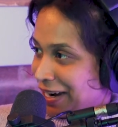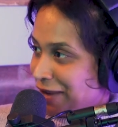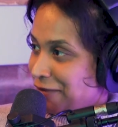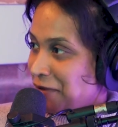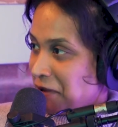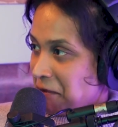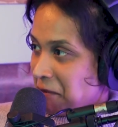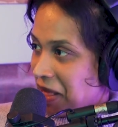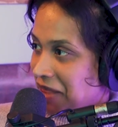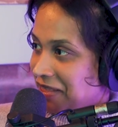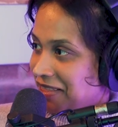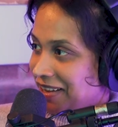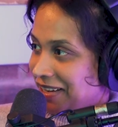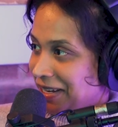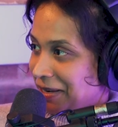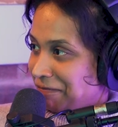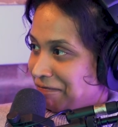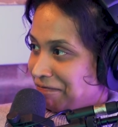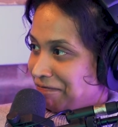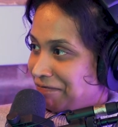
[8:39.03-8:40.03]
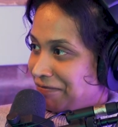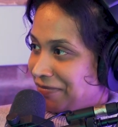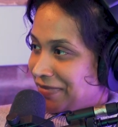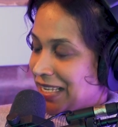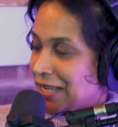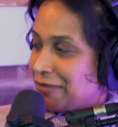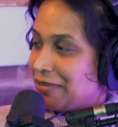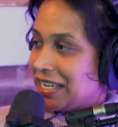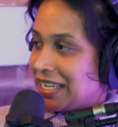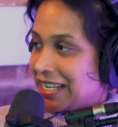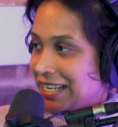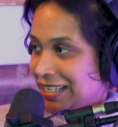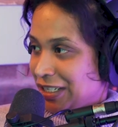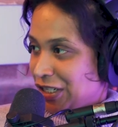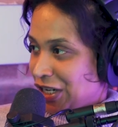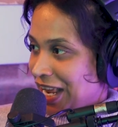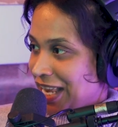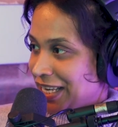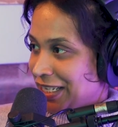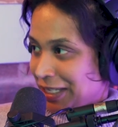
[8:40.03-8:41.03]
and a female lion living in
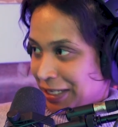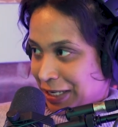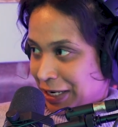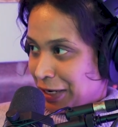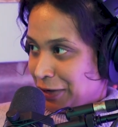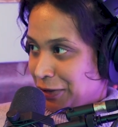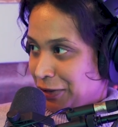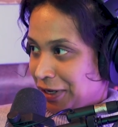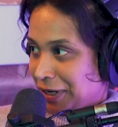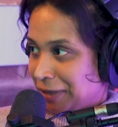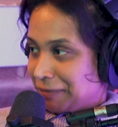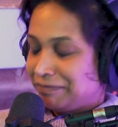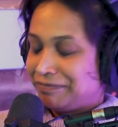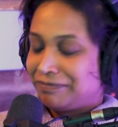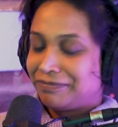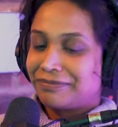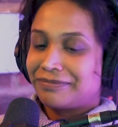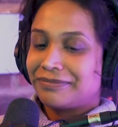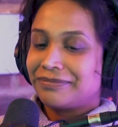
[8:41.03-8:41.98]
a shared enclosure.